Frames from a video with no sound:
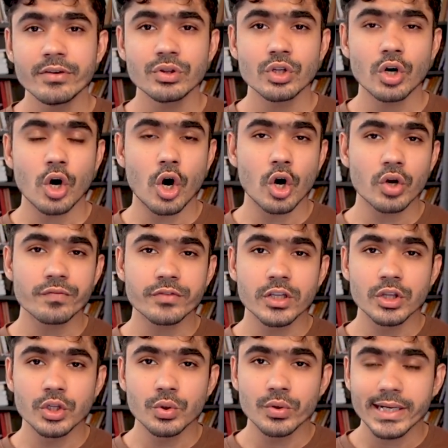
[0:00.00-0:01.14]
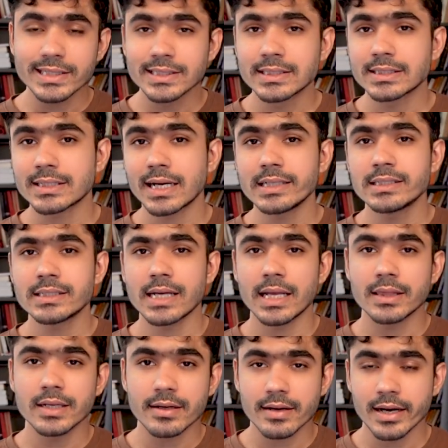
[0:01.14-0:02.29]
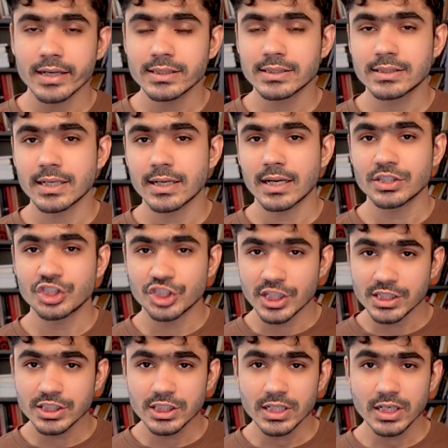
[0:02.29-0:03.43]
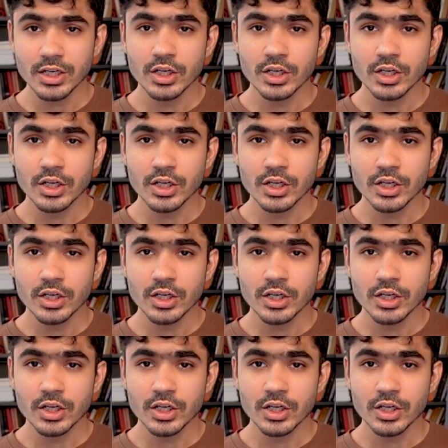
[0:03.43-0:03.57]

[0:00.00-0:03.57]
you the all of the new insights and the trends that are changing.